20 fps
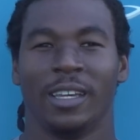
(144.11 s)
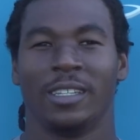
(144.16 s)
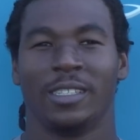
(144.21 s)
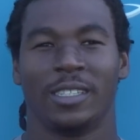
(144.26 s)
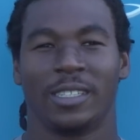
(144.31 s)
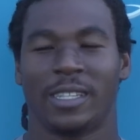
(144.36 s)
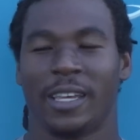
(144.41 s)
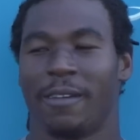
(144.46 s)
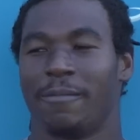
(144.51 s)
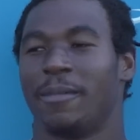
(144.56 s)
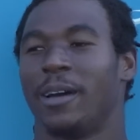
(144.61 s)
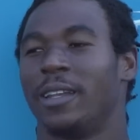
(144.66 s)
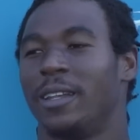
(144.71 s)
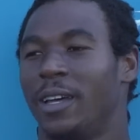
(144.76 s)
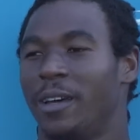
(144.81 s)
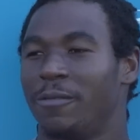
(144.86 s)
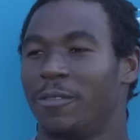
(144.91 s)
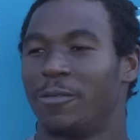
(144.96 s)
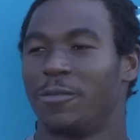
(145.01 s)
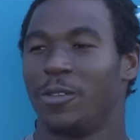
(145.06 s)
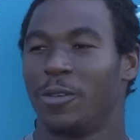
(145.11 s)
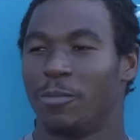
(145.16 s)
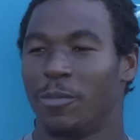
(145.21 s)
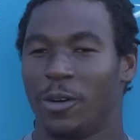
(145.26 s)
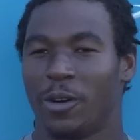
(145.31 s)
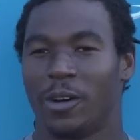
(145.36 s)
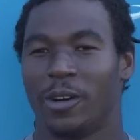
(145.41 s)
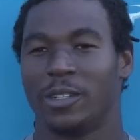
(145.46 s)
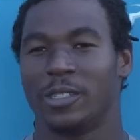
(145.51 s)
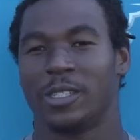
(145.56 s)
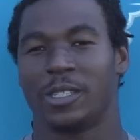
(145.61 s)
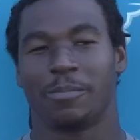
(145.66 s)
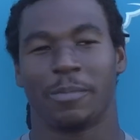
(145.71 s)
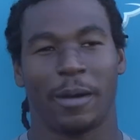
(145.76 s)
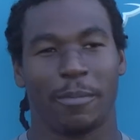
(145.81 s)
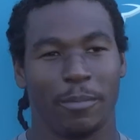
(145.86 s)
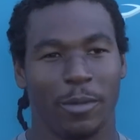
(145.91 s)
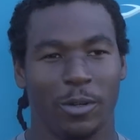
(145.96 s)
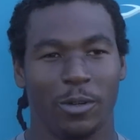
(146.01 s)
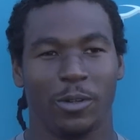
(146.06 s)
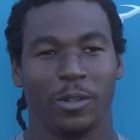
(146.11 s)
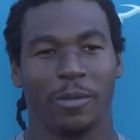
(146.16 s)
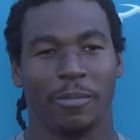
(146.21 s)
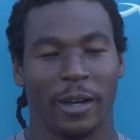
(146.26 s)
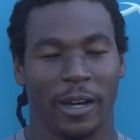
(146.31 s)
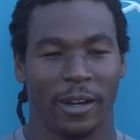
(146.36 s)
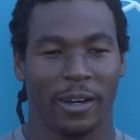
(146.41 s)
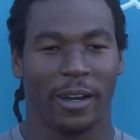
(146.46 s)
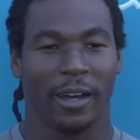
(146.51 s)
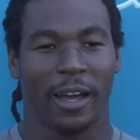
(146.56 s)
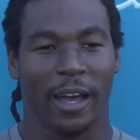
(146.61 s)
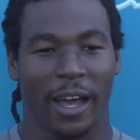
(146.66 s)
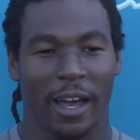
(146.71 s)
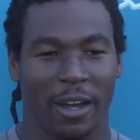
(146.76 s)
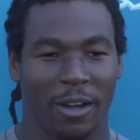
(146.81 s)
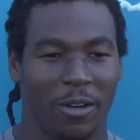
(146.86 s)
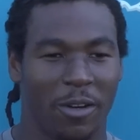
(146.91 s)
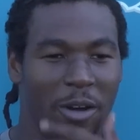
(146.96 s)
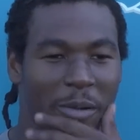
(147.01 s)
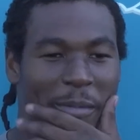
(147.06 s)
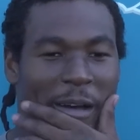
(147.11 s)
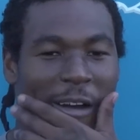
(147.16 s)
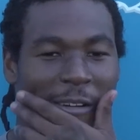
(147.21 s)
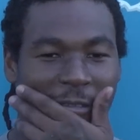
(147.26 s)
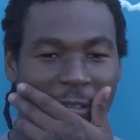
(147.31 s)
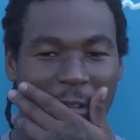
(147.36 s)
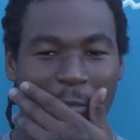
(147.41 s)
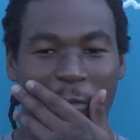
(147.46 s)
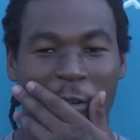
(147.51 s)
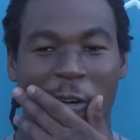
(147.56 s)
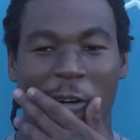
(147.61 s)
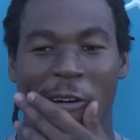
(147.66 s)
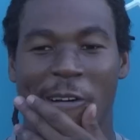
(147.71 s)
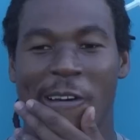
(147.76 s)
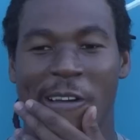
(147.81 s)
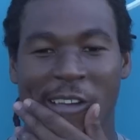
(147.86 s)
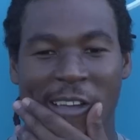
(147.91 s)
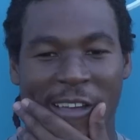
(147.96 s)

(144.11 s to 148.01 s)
just having my love for football and just my mood about how I go about football.